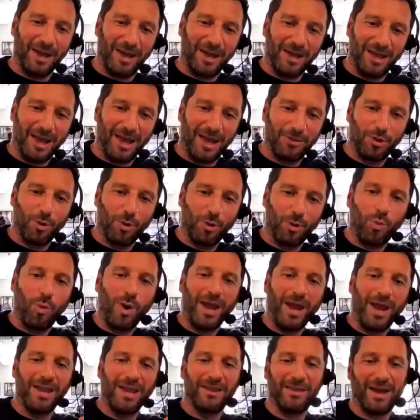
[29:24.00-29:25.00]
the
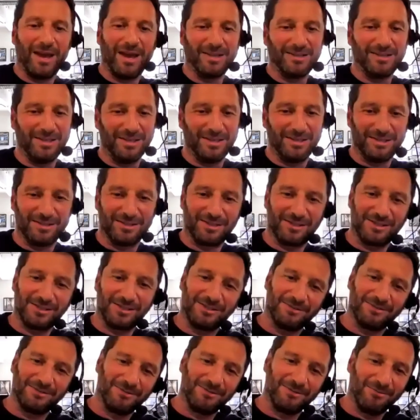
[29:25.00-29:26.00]
way that
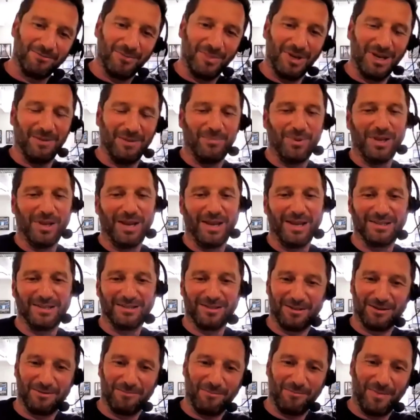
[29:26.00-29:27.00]
is
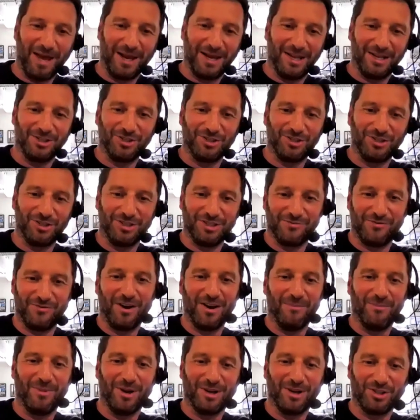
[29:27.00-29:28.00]
manipulated and managed is very
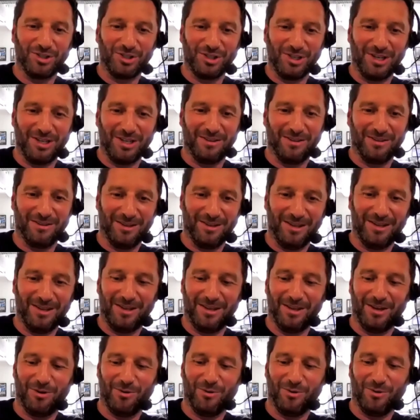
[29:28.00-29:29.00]
much
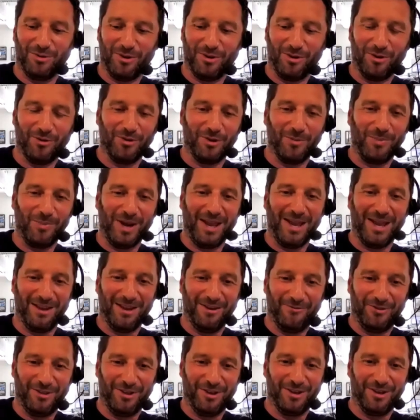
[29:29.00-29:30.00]
on the plate
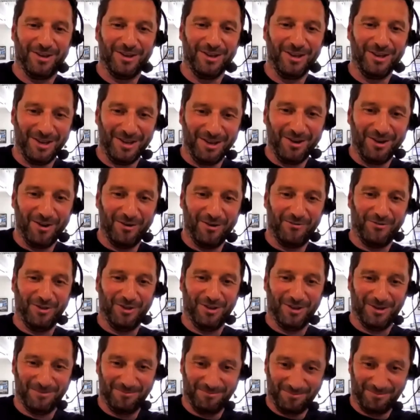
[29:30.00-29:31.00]
of
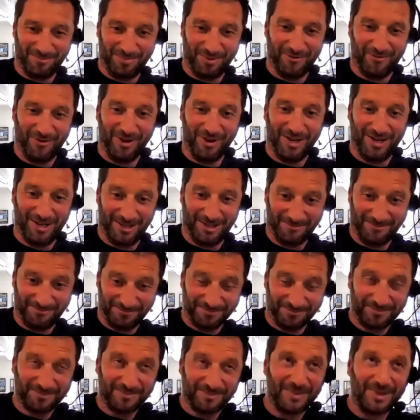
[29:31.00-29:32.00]
the provider,
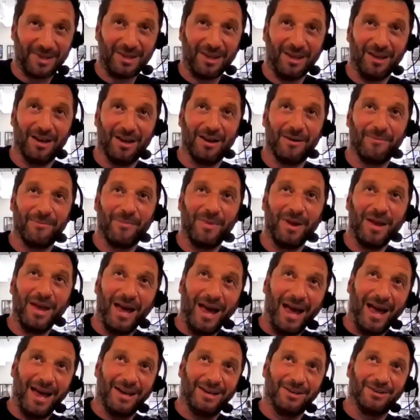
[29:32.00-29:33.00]

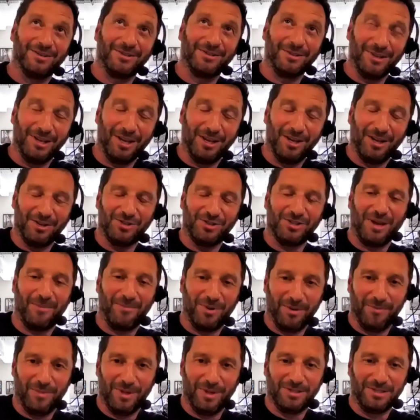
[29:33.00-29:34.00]
and
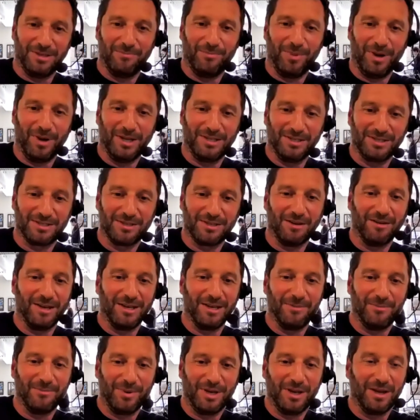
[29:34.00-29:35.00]
supplemented by
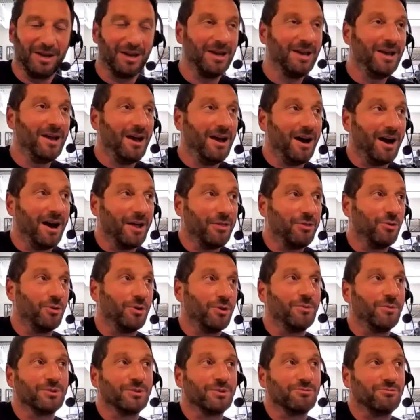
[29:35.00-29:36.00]
design. But I thought
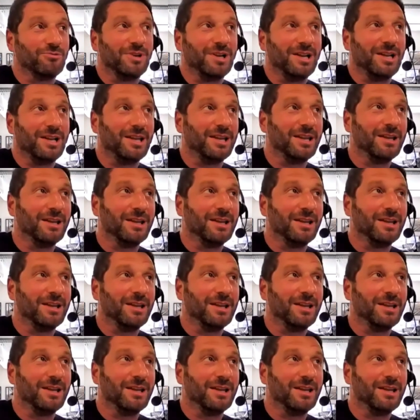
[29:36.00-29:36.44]
there was a really